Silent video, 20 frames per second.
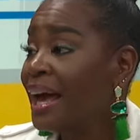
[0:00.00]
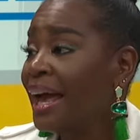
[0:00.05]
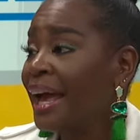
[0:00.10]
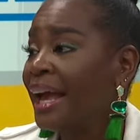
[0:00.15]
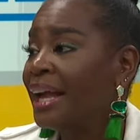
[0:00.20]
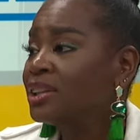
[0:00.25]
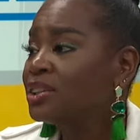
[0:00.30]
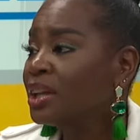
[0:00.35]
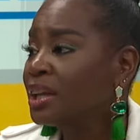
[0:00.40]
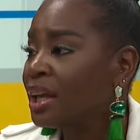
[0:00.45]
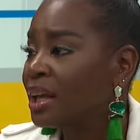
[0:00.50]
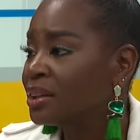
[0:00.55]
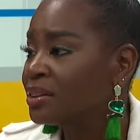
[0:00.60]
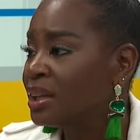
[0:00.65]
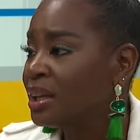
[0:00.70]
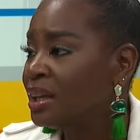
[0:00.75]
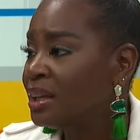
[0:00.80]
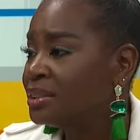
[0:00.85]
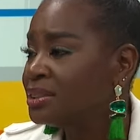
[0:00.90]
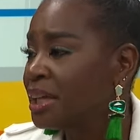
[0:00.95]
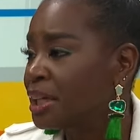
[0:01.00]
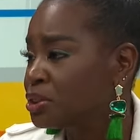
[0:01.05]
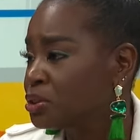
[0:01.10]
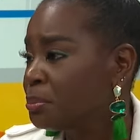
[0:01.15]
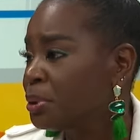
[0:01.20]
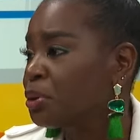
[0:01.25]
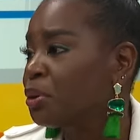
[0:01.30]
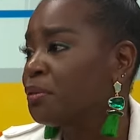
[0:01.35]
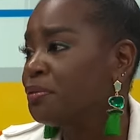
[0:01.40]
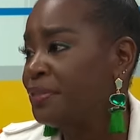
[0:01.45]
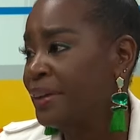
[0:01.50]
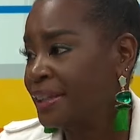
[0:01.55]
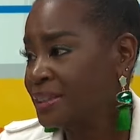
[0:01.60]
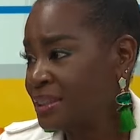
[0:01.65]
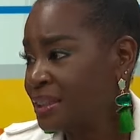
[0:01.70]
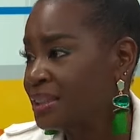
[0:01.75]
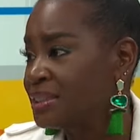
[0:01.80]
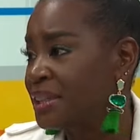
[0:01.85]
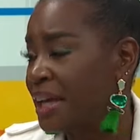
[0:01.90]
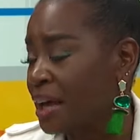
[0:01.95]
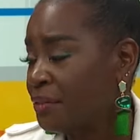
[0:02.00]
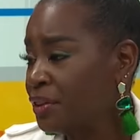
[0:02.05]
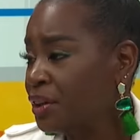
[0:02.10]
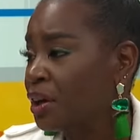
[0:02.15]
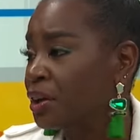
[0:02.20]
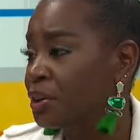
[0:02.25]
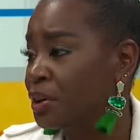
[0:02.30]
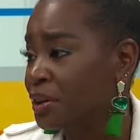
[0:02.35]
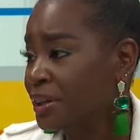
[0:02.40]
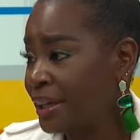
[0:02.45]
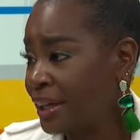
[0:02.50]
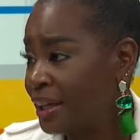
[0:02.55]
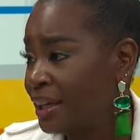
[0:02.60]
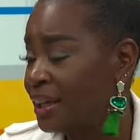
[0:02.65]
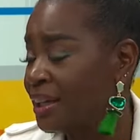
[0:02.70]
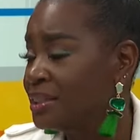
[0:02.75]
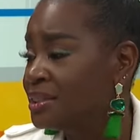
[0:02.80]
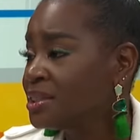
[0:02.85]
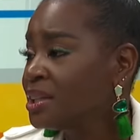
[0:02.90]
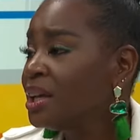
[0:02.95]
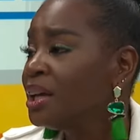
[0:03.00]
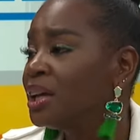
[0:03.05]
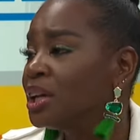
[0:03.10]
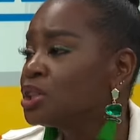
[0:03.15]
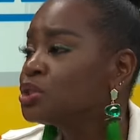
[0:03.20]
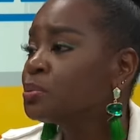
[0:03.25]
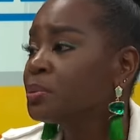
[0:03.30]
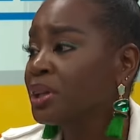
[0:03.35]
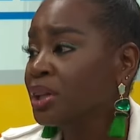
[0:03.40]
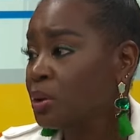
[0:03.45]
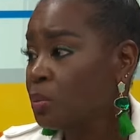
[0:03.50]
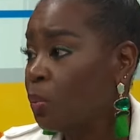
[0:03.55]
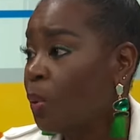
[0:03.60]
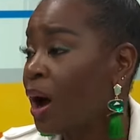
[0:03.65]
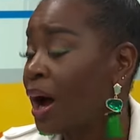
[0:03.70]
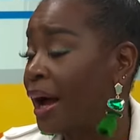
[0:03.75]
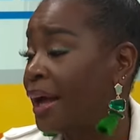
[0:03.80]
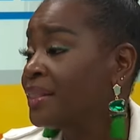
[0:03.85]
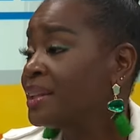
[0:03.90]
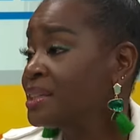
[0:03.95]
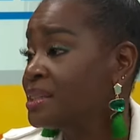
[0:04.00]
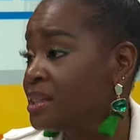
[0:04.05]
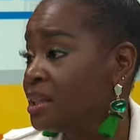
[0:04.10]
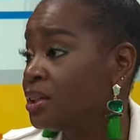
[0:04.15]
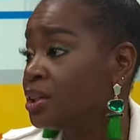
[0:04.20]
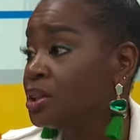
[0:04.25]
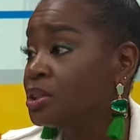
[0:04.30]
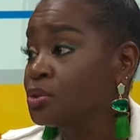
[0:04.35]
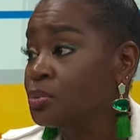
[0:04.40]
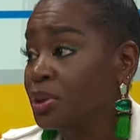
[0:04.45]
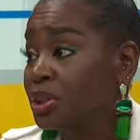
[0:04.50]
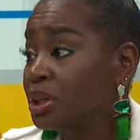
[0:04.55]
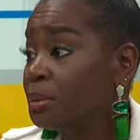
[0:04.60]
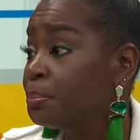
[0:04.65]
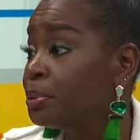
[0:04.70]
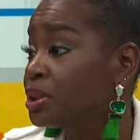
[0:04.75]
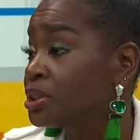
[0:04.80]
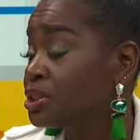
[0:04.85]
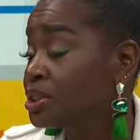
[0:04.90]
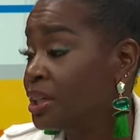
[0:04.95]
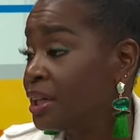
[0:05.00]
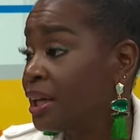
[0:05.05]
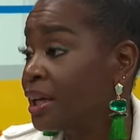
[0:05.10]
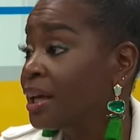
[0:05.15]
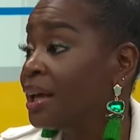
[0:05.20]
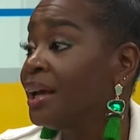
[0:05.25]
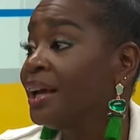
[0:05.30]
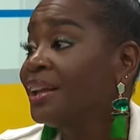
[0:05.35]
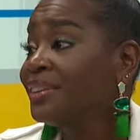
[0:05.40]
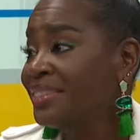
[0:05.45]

And the, the detrimental effects that it's having on our kids is really why the Senate is really pushing